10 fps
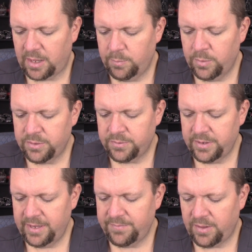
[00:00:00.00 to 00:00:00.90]
I wonder
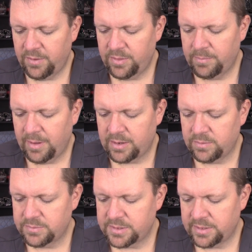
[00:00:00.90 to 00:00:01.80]
if all the
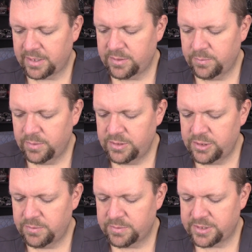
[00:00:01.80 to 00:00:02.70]
models, like the
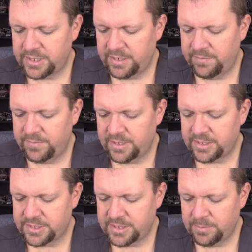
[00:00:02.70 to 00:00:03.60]
ones you received,
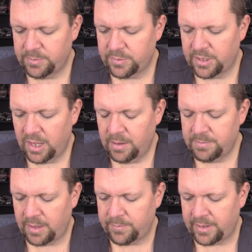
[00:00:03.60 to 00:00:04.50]
assembled,
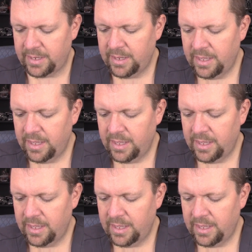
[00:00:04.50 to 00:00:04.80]
come that way.